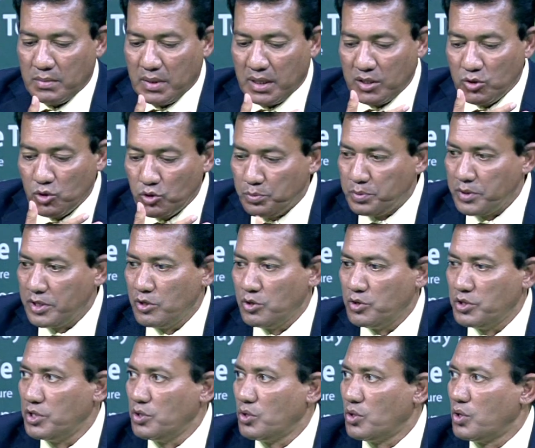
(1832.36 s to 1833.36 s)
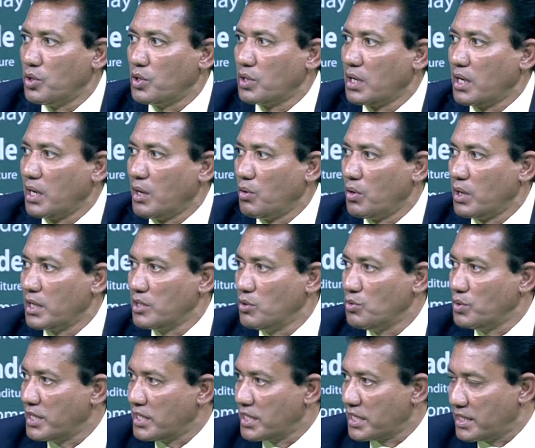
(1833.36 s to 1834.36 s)
European Union, our
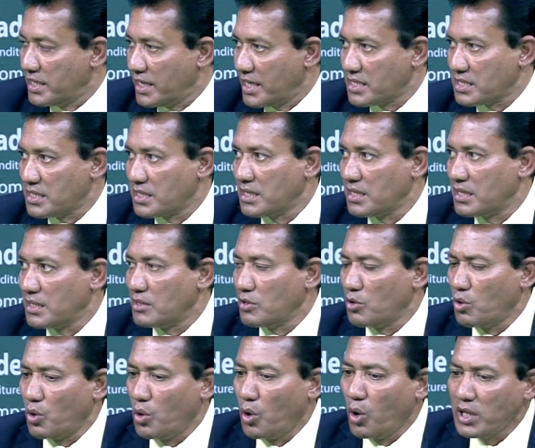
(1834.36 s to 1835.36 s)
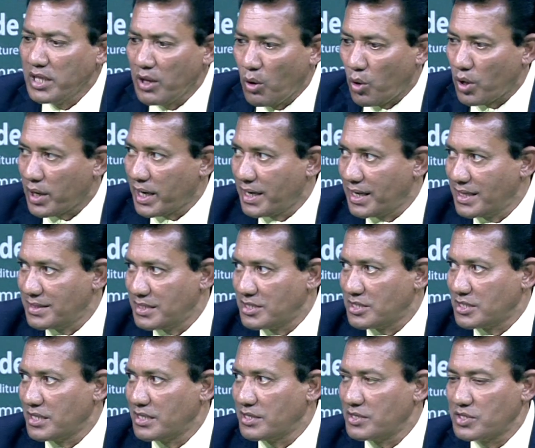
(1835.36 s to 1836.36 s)
United Nation, all the
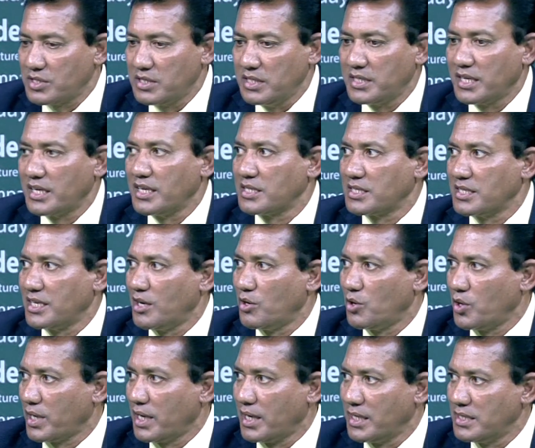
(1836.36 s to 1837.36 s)
organizations, international